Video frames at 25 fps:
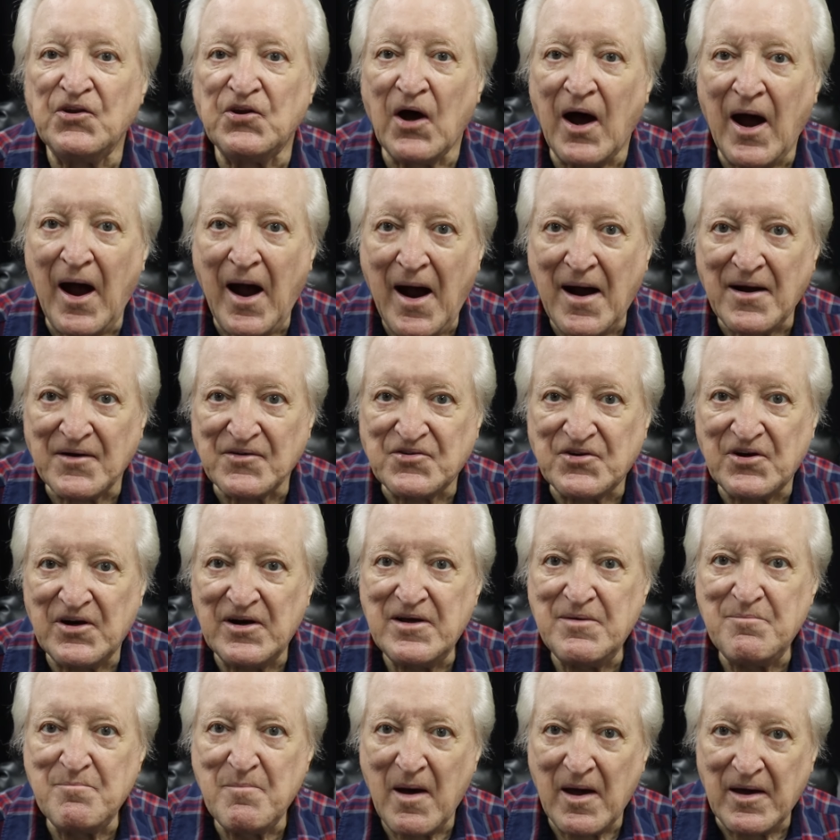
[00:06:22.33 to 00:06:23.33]
to
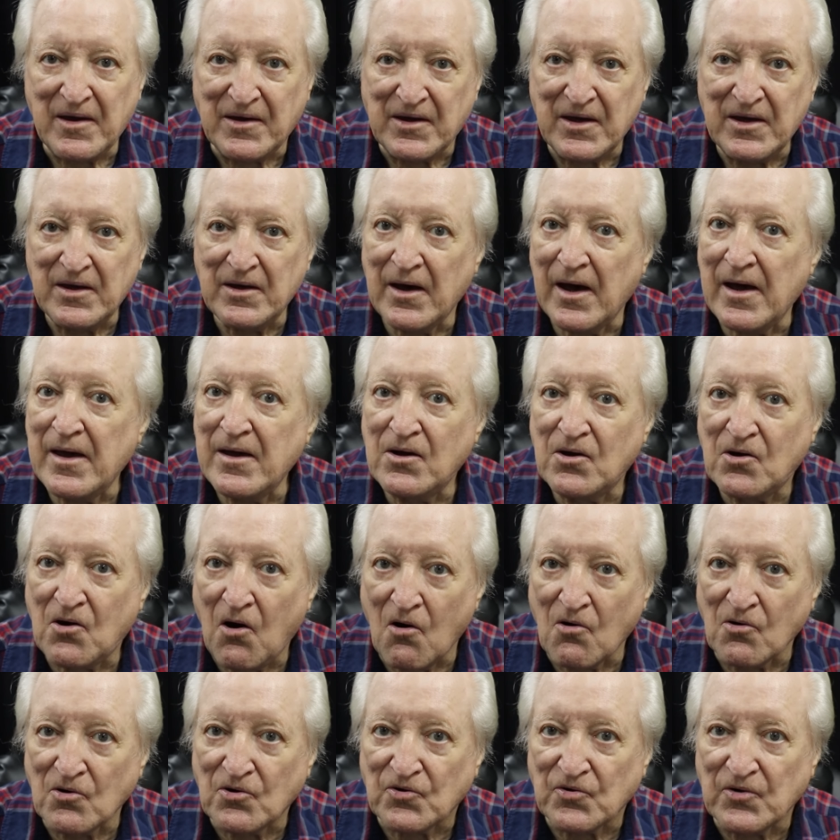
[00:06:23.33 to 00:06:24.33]
actually making a
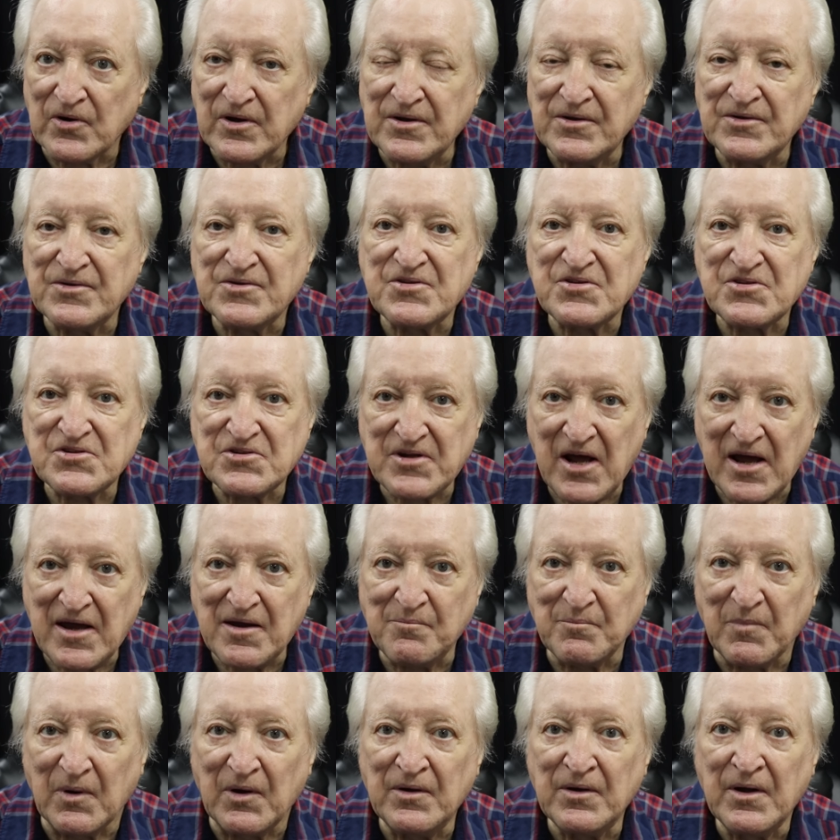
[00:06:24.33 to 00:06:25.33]
concrete
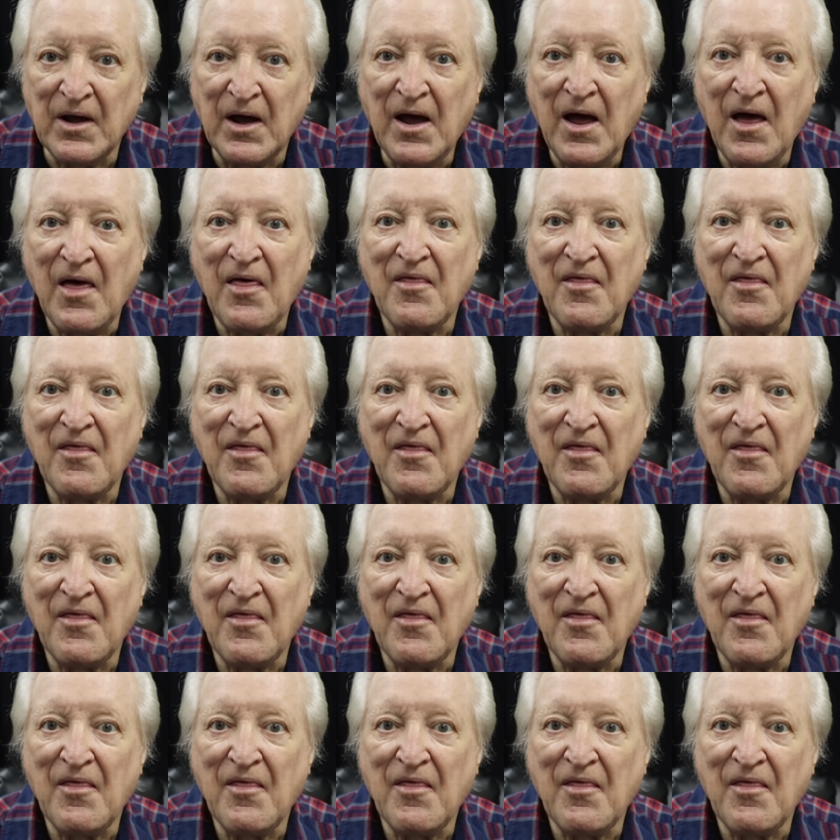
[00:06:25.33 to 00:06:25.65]
statement